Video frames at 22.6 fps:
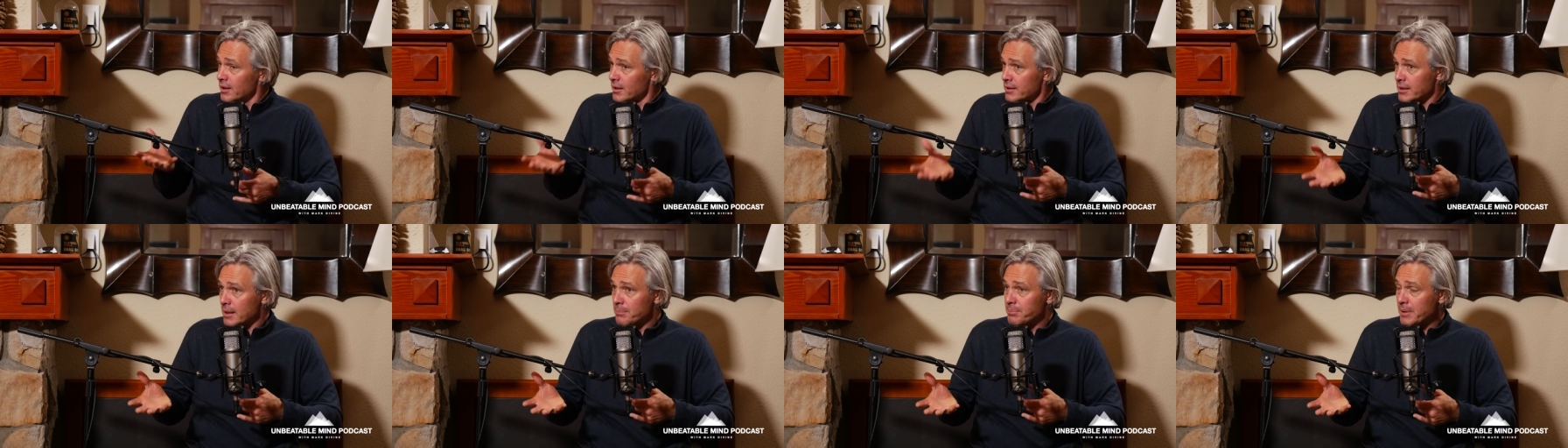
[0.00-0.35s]

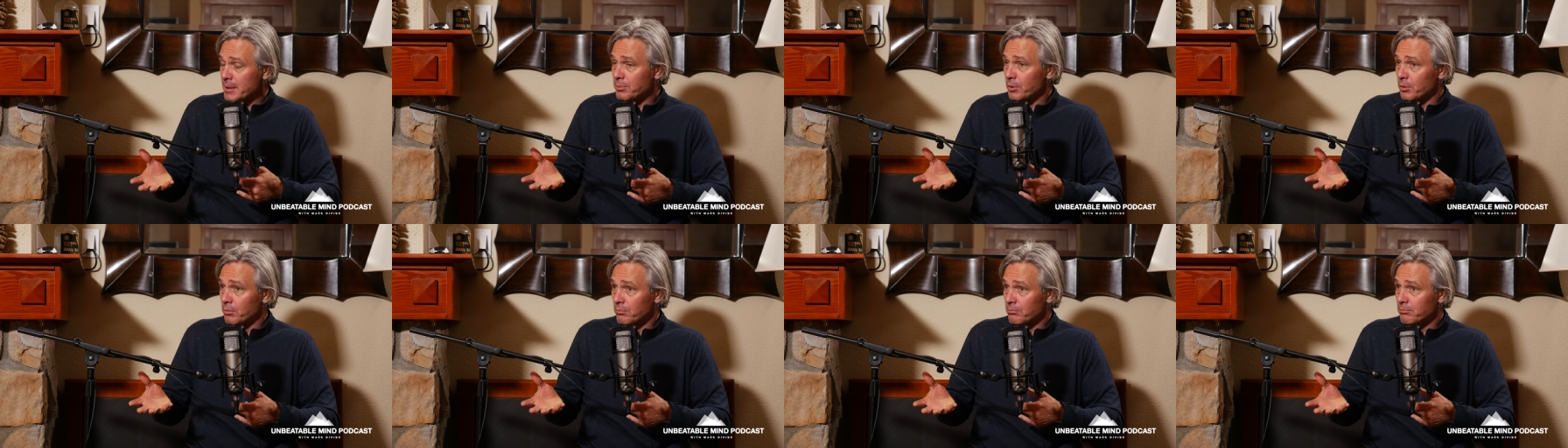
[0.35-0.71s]
that
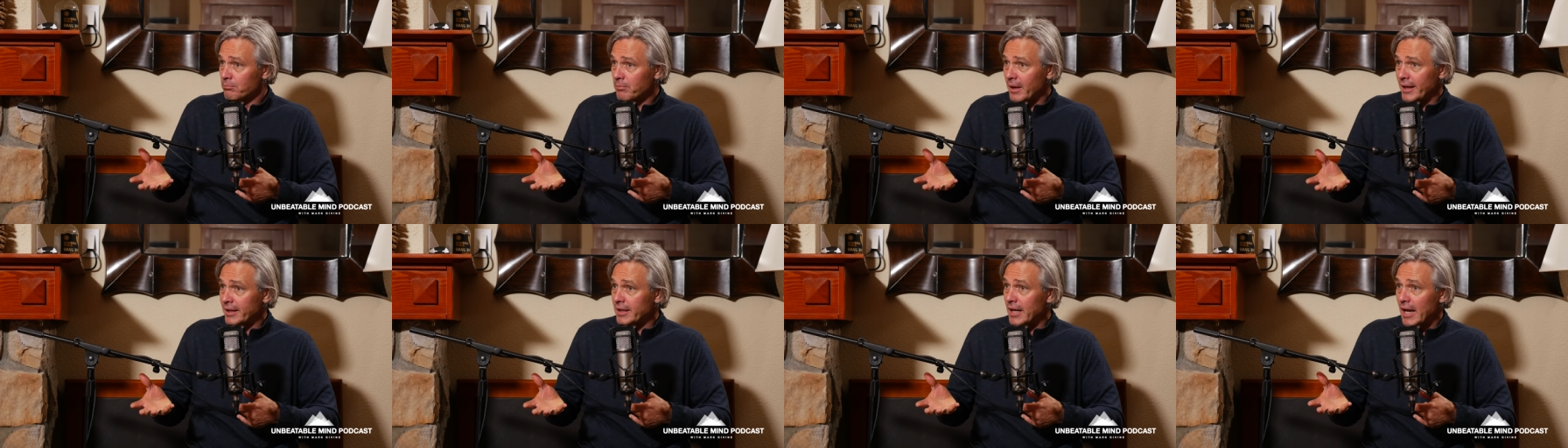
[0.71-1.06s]
people
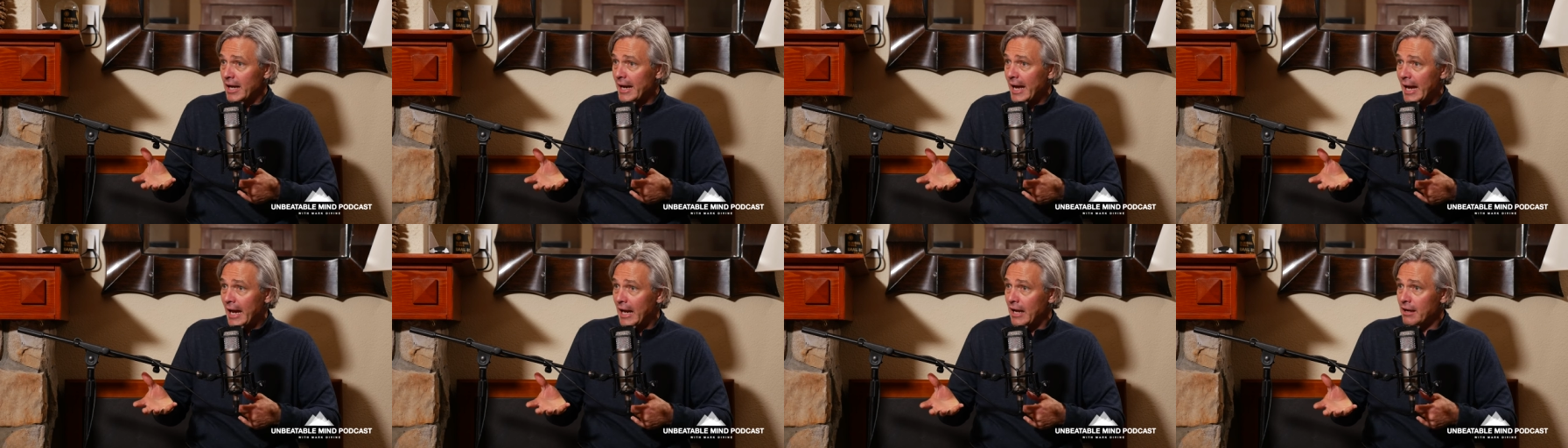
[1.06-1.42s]
might
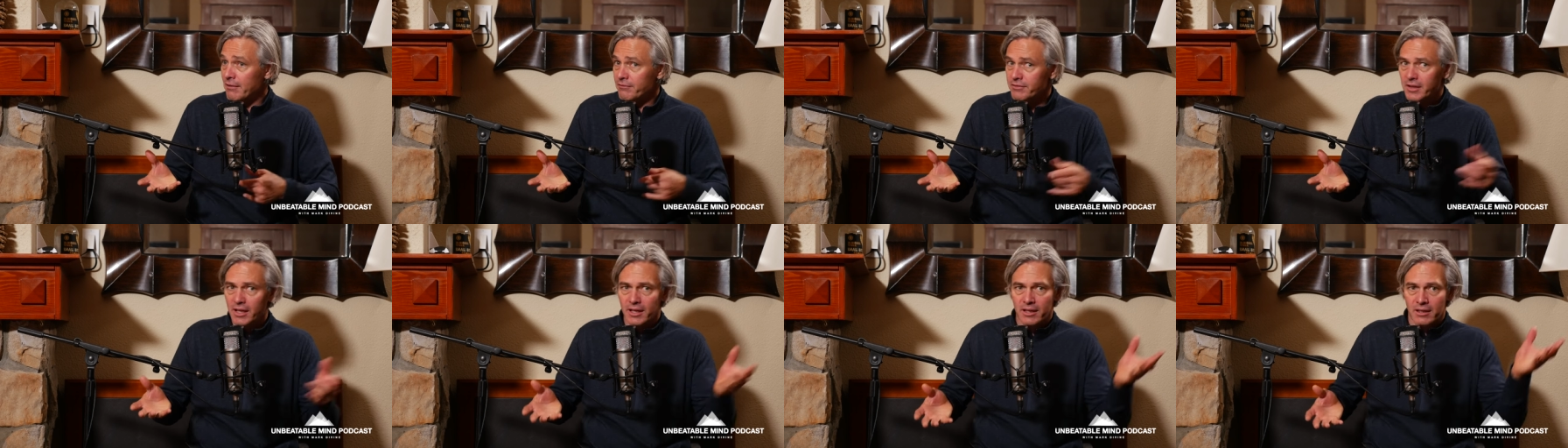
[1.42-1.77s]
not
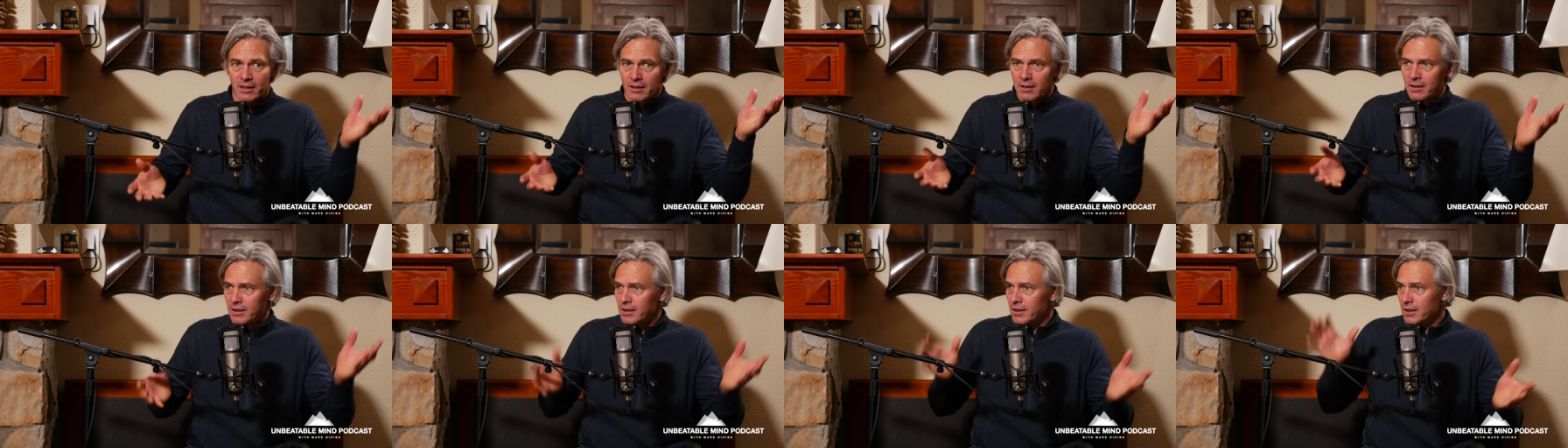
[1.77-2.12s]
have that
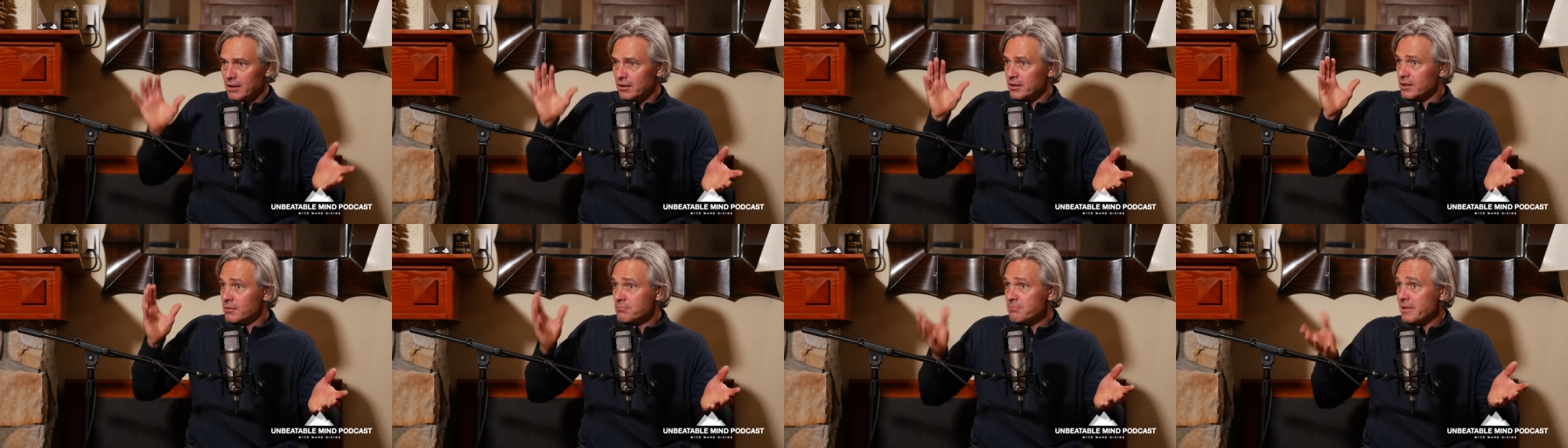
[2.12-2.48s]
you
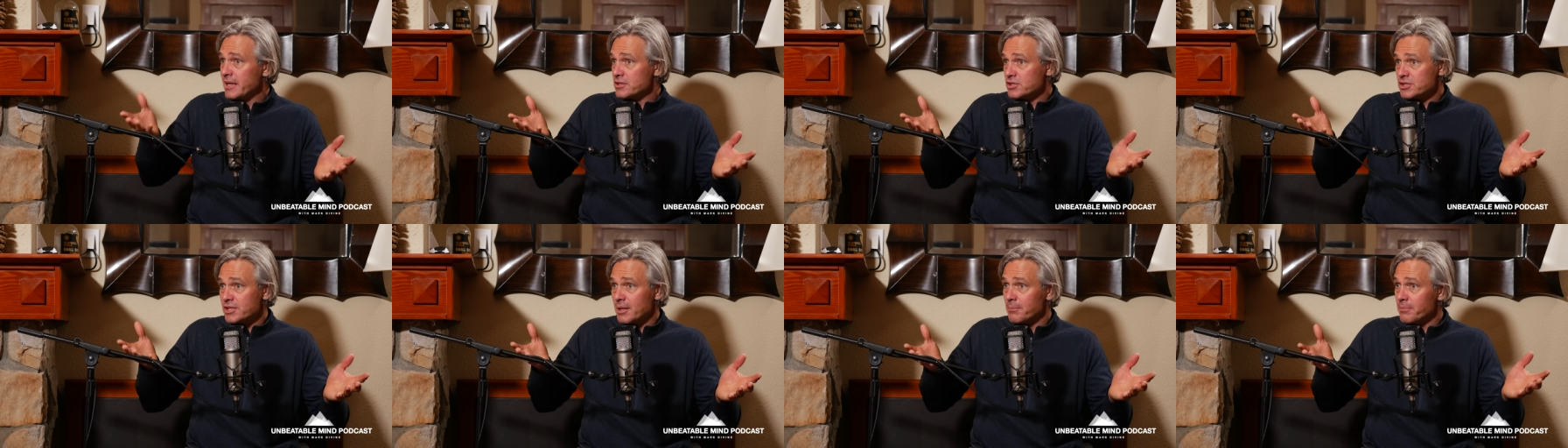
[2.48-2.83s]
know you
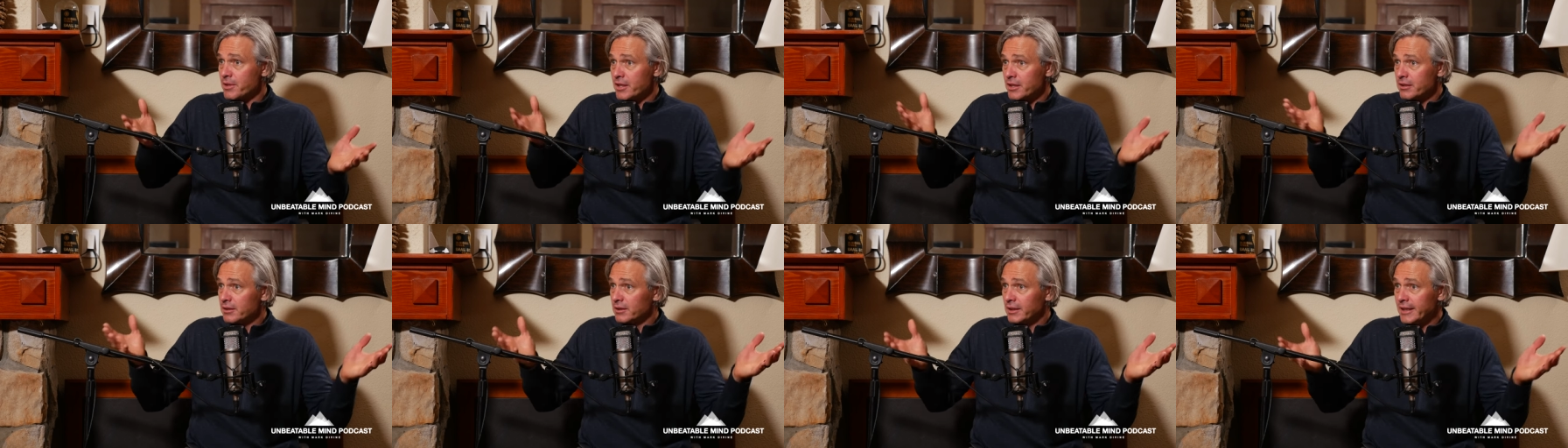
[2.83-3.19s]
meet some
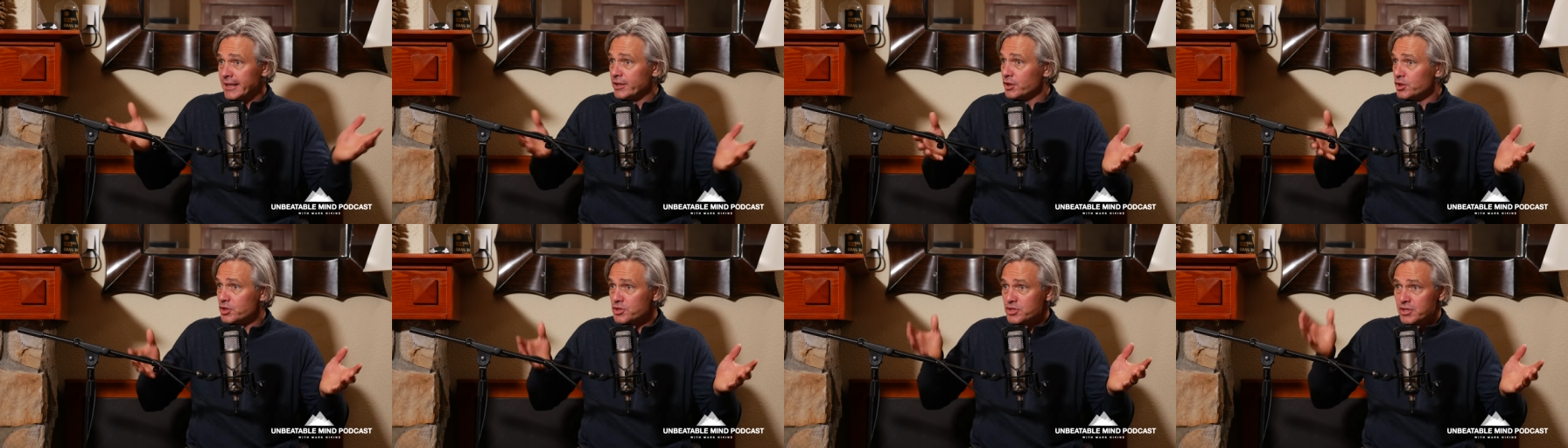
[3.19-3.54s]
of the
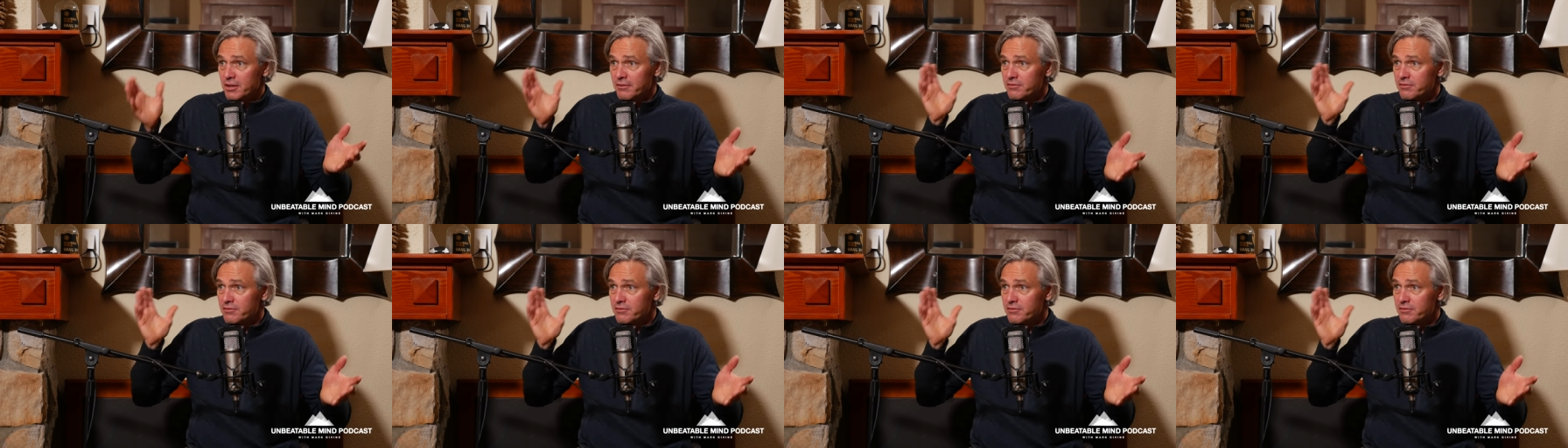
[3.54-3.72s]
leaders